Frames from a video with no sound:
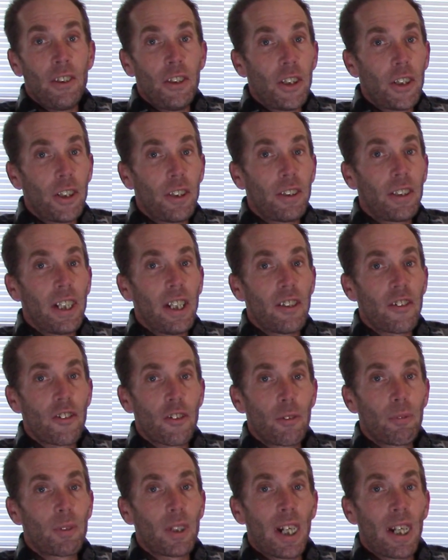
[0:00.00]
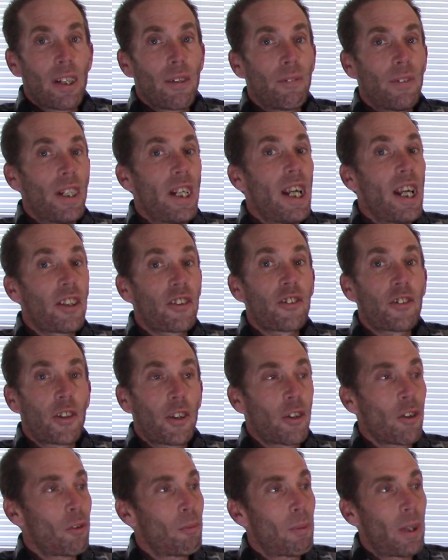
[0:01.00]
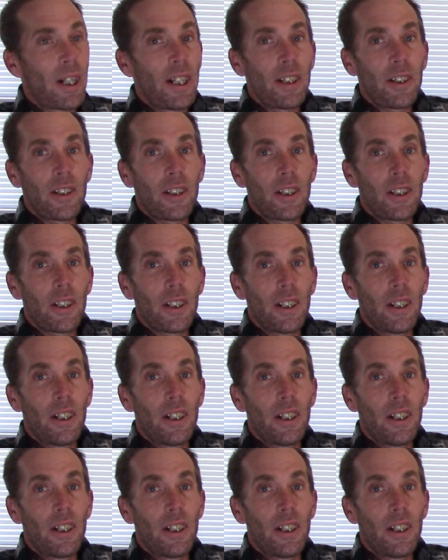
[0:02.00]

you should get some kind of an external mic